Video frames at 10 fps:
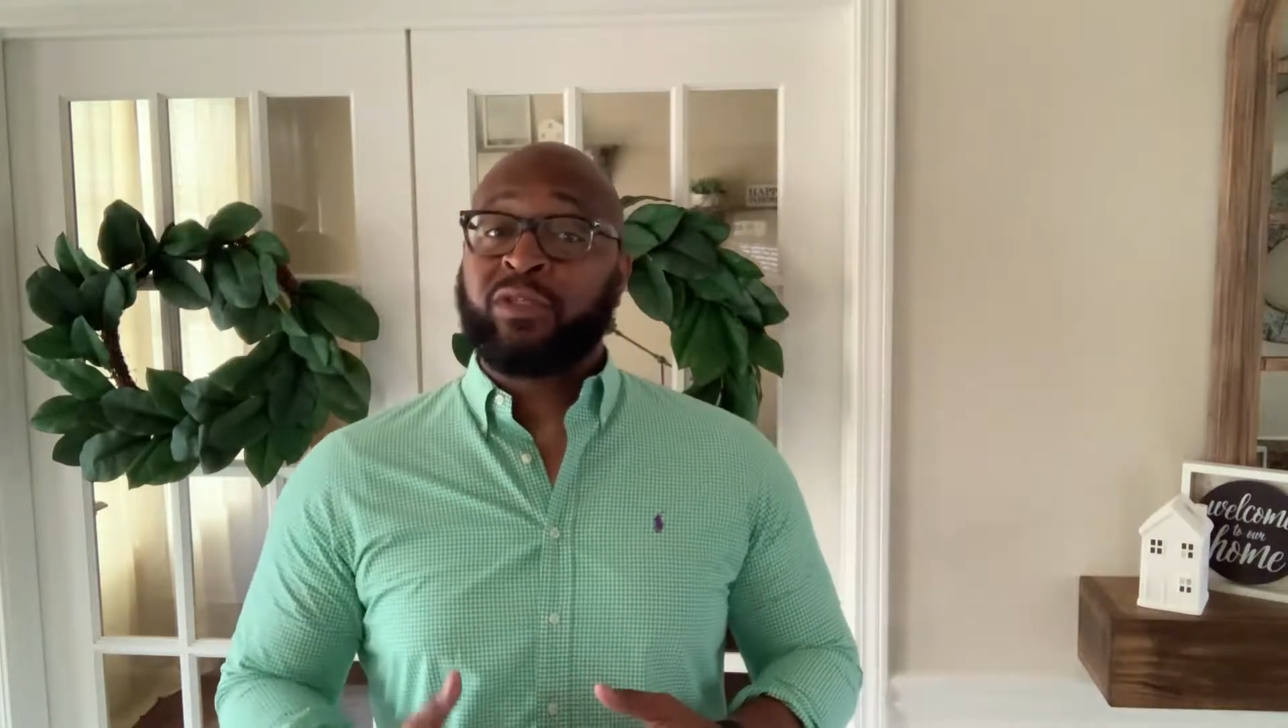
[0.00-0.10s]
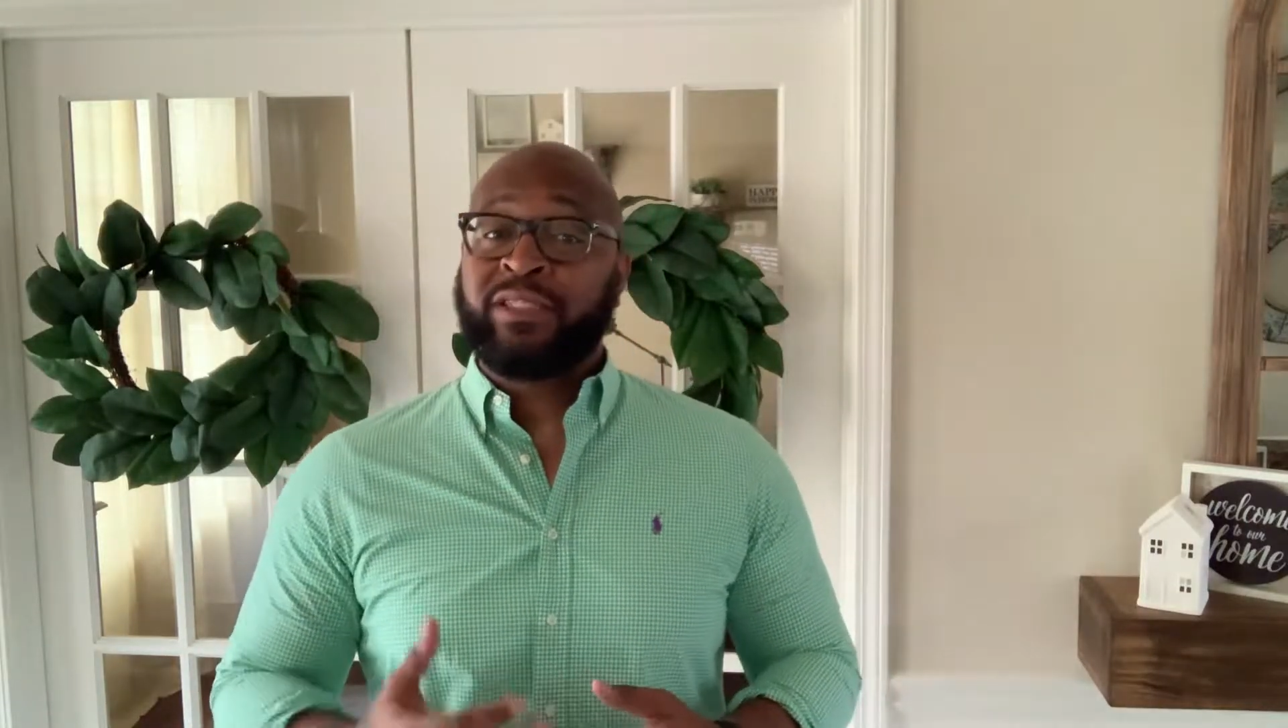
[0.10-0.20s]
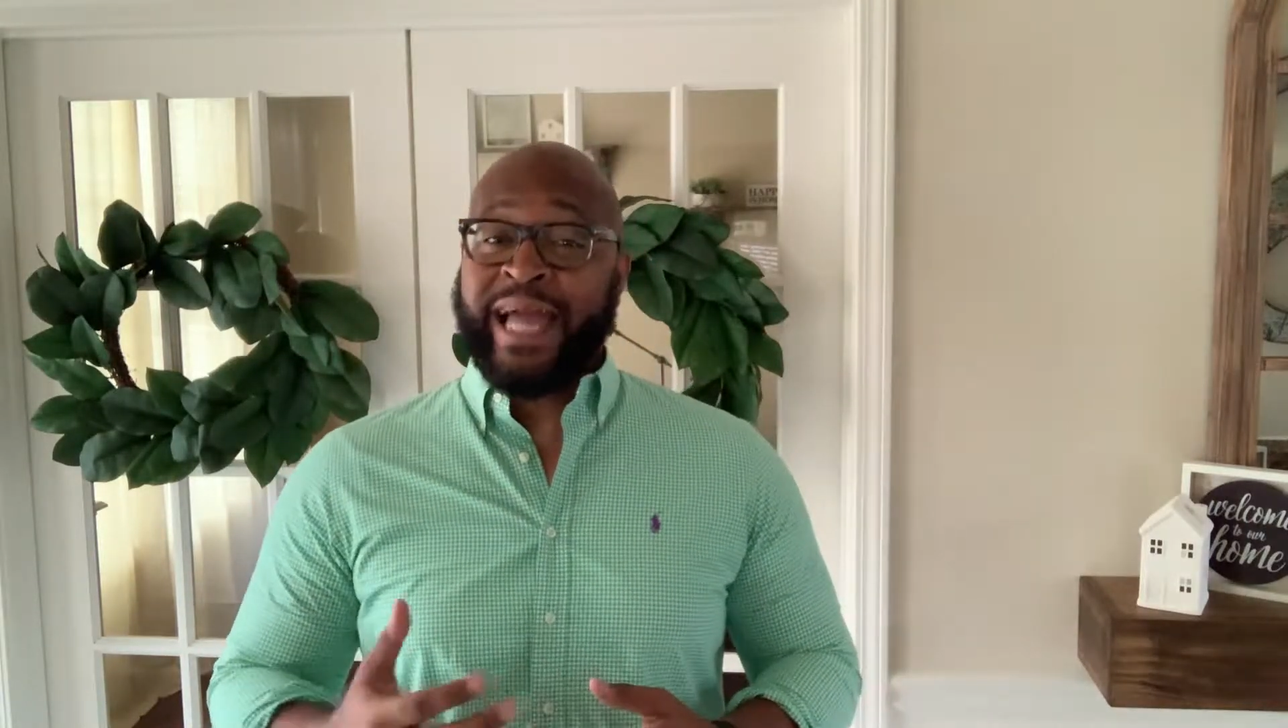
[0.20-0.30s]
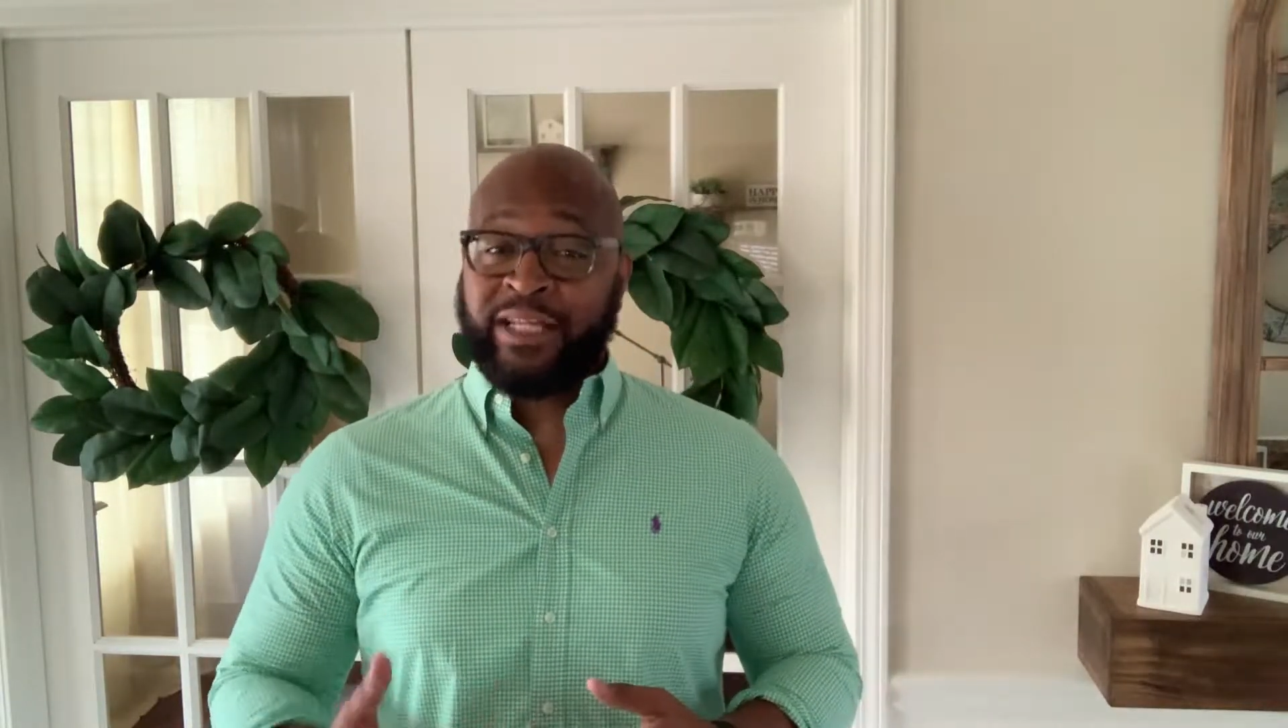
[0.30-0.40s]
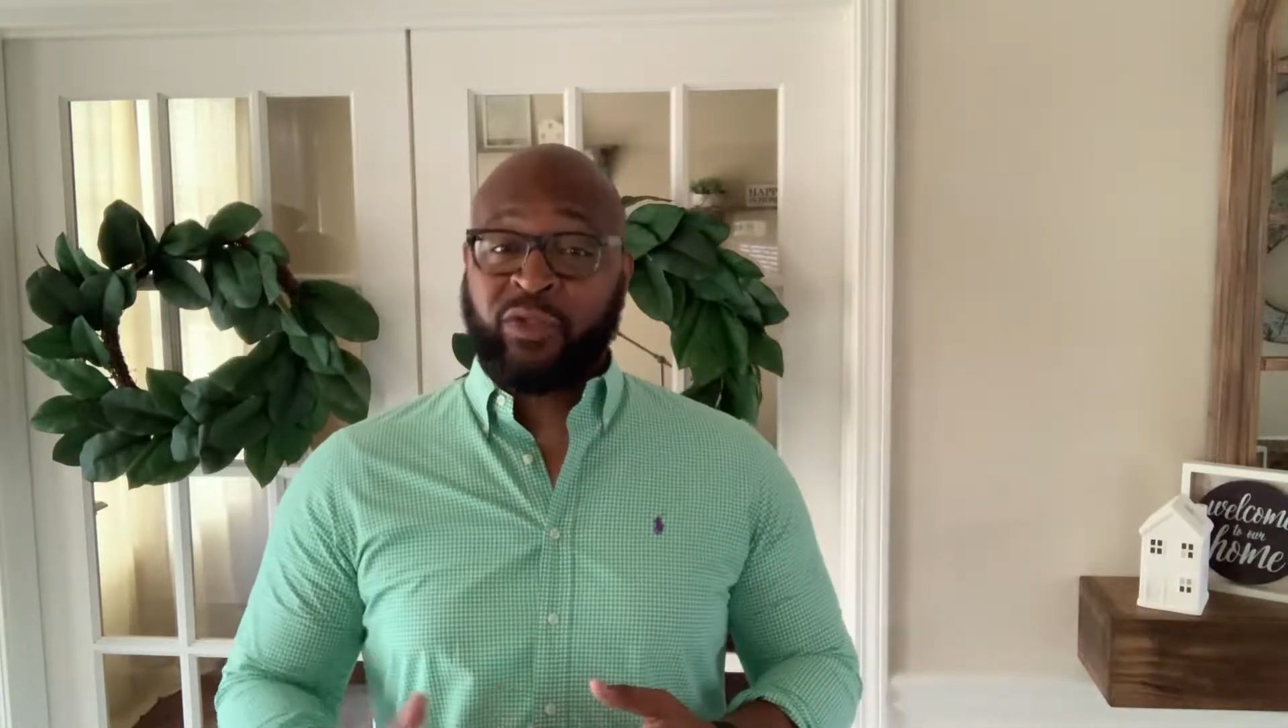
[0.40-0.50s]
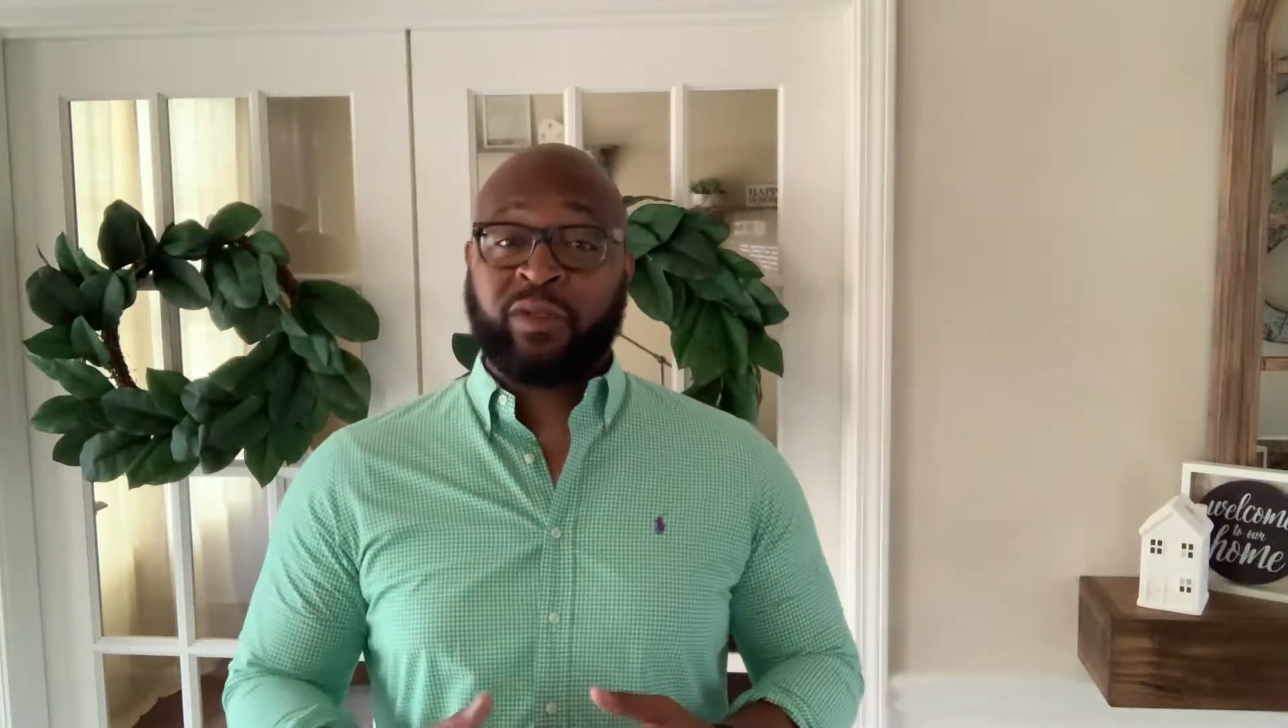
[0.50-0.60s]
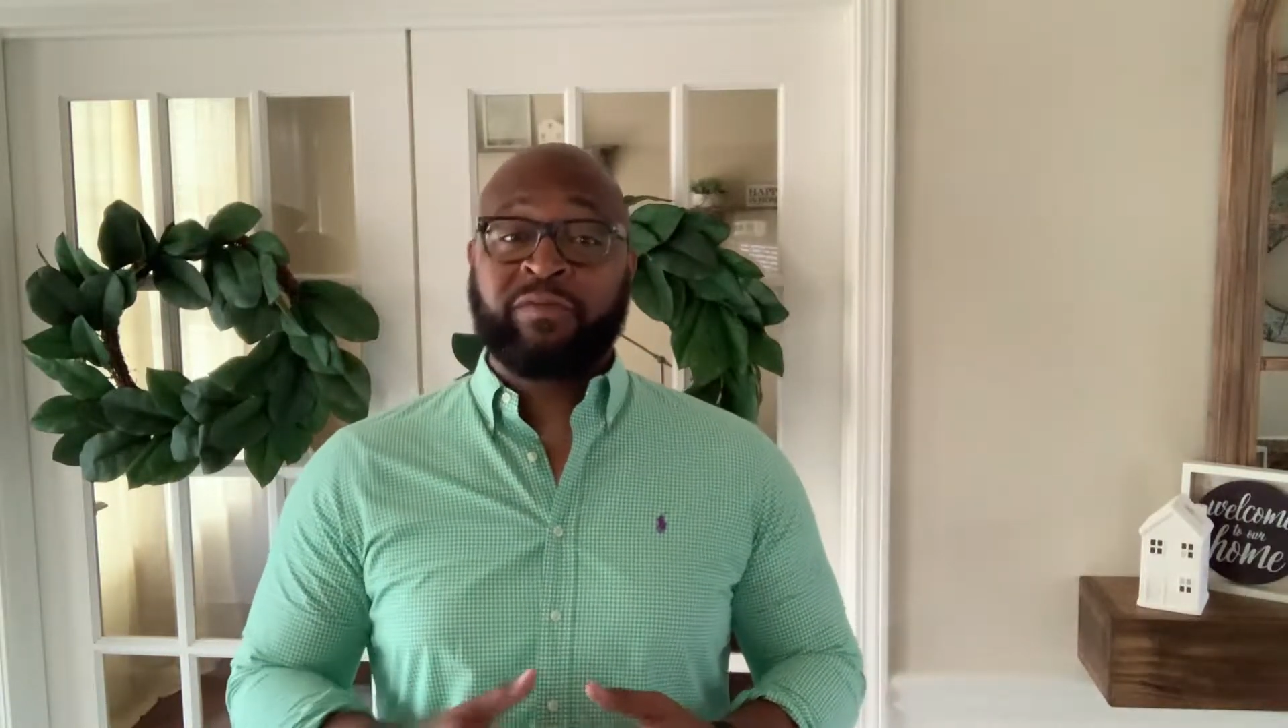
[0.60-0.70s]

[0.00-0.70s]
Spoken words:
statute